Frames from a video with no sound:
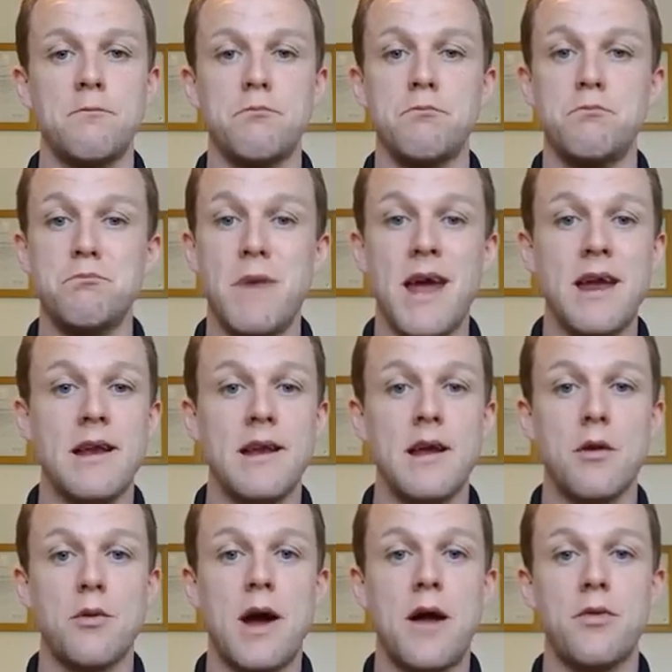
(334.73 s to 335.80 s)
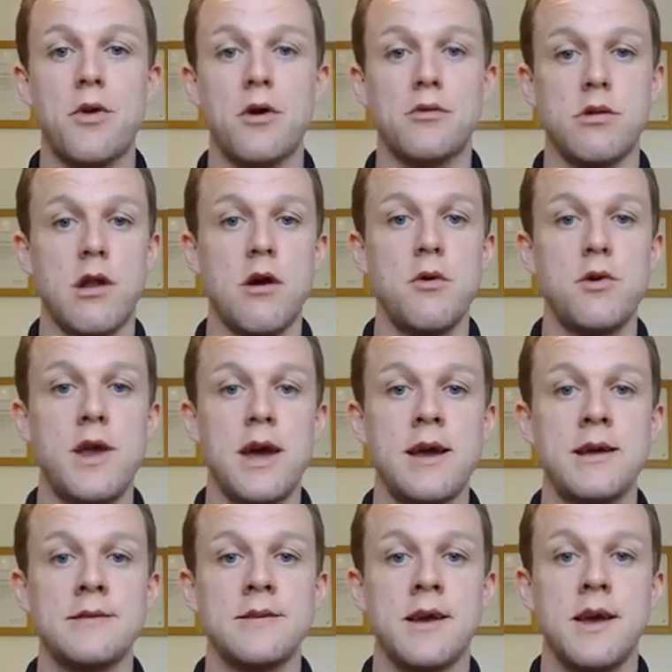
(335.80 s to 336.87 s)
mainly around those low
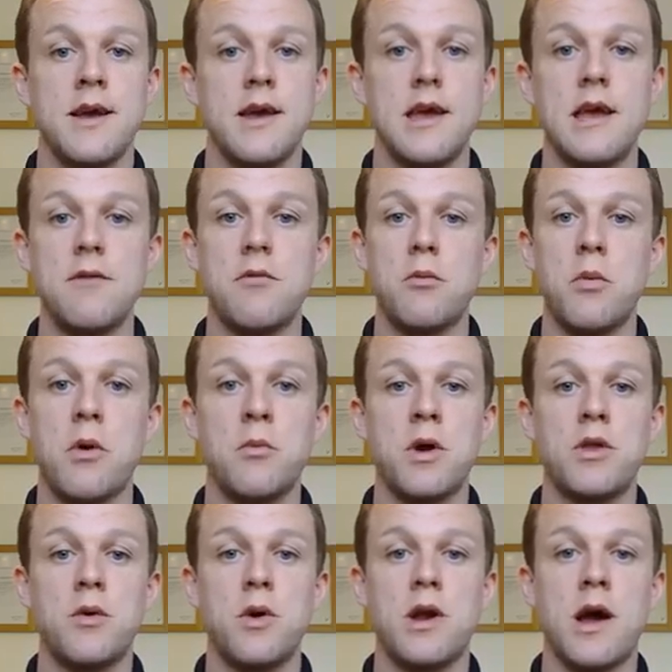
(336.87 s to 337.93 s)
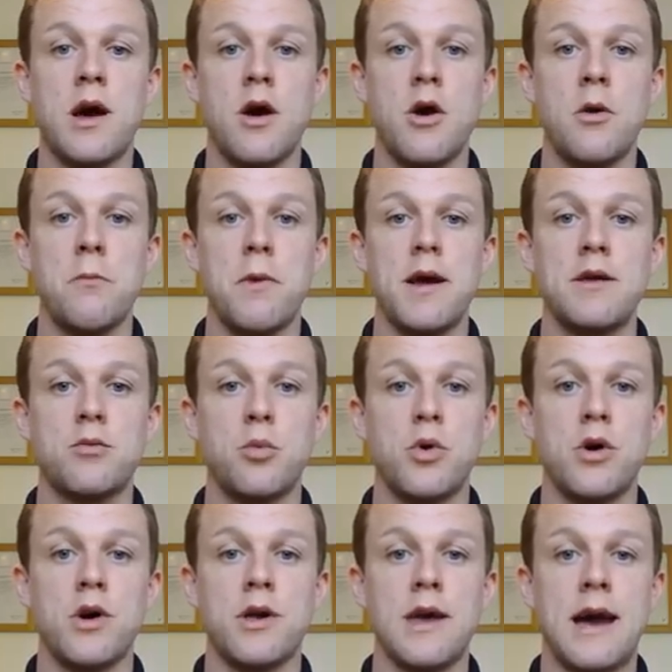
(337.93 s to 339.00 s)
days. Even when we're doing our home-based
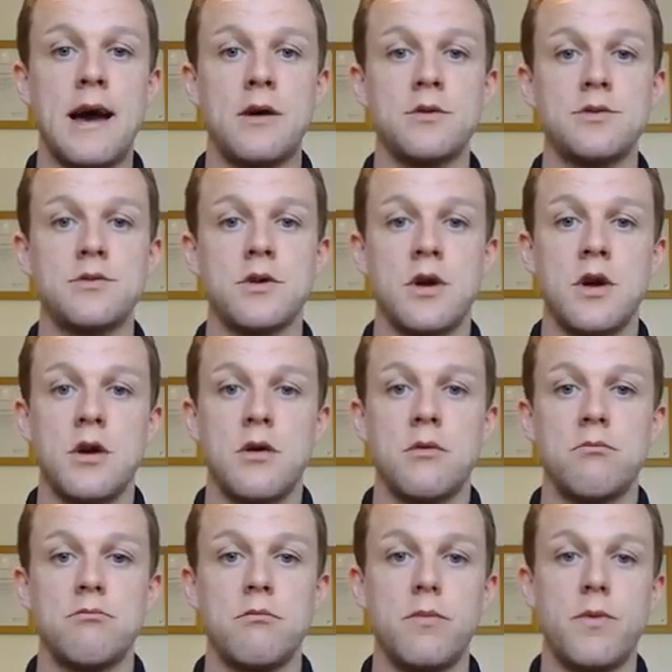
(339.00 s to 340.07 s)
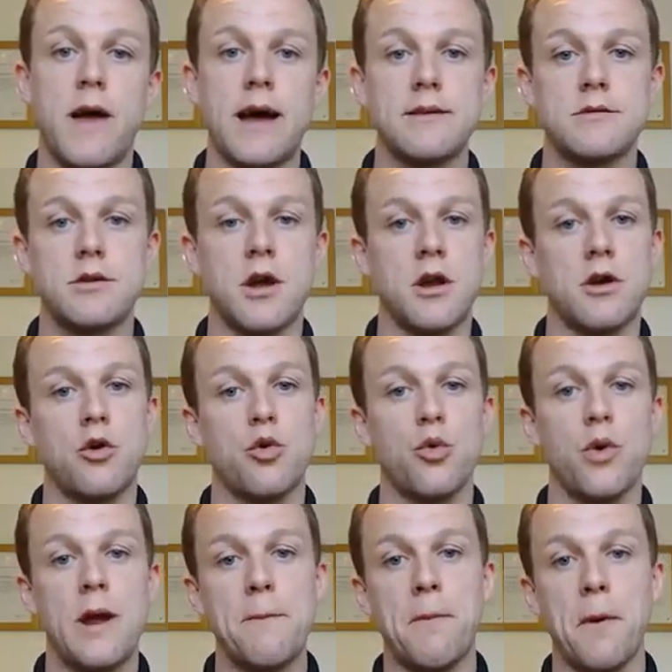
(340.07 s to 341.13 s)
workouts, that's going to
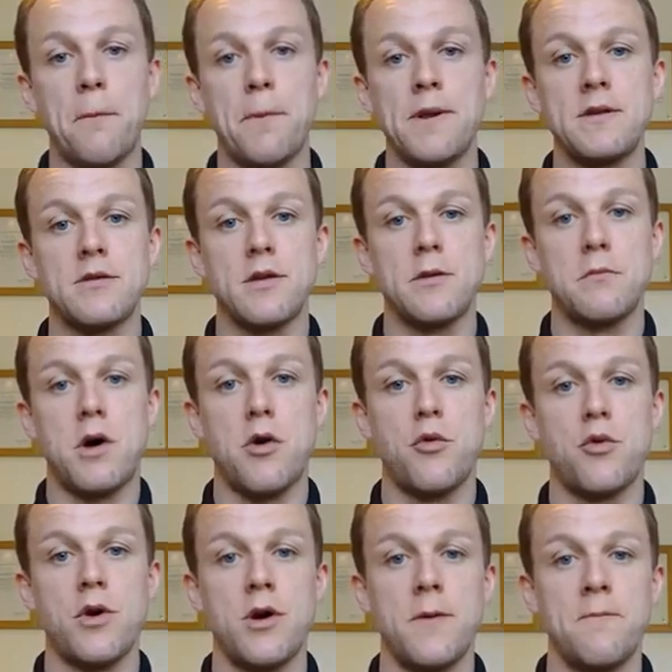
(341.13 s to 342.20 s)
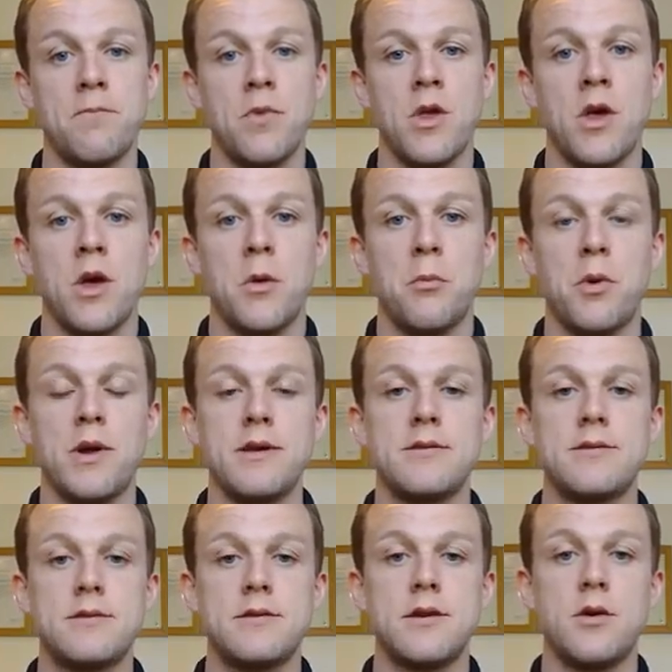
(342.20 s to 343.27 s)
creep up into the moderate, but it's
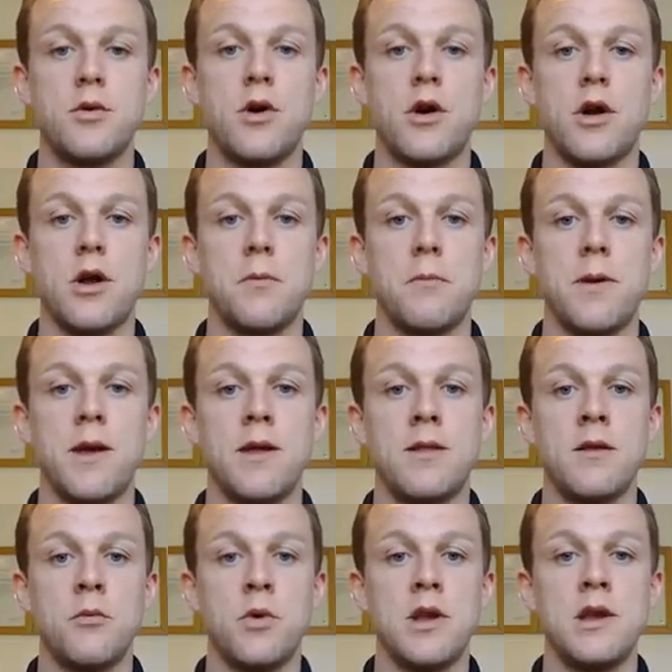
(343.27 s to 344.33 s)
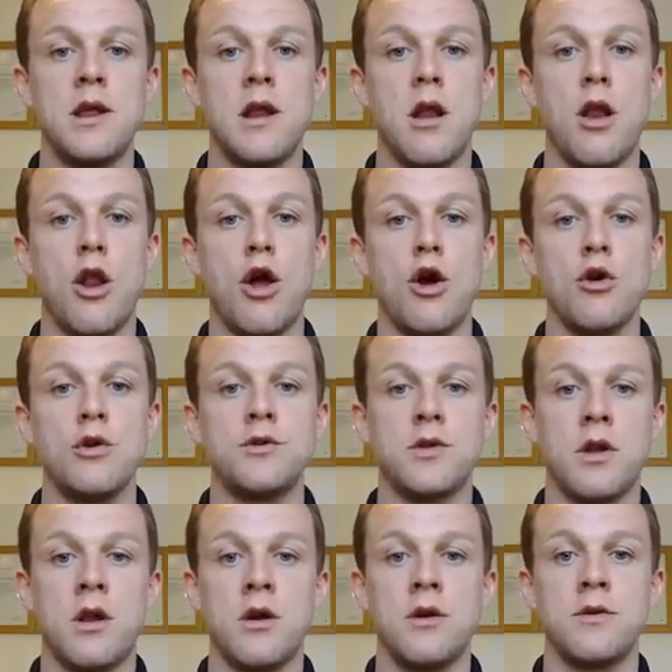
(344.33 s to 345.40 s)
still not going to be in that we need loads
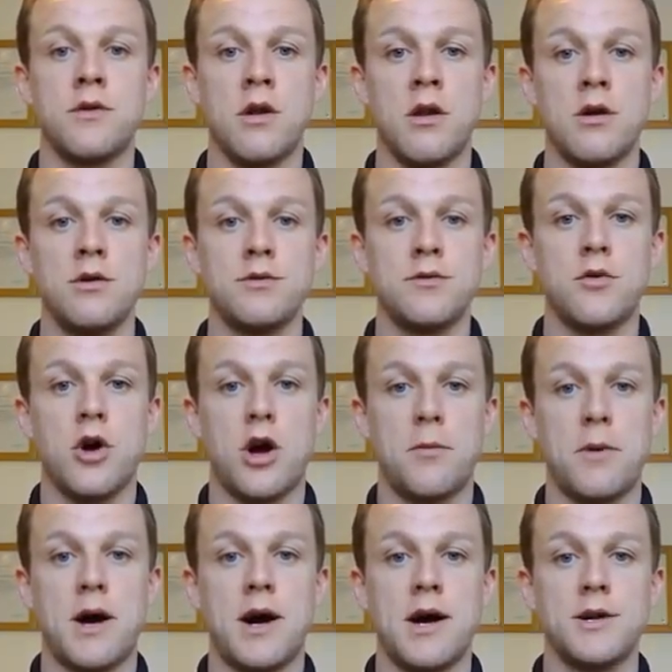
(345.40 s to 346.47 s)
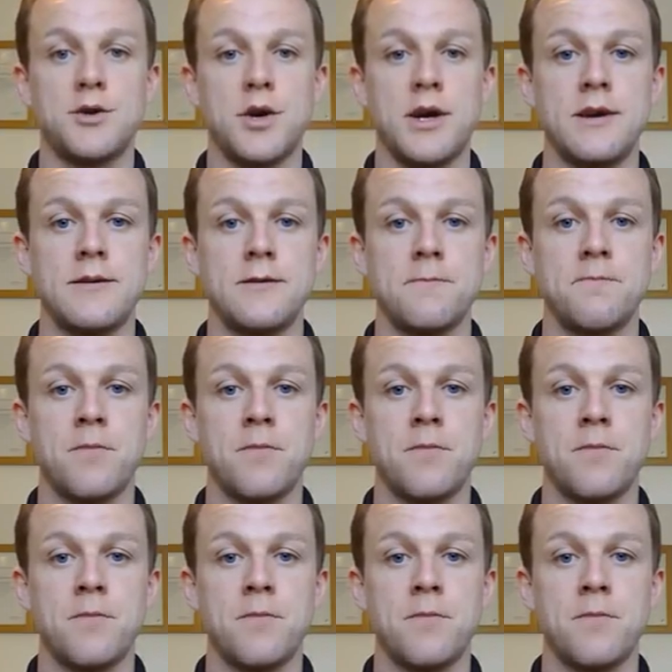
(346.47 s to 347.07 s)
and loads and loads of carbohydrates.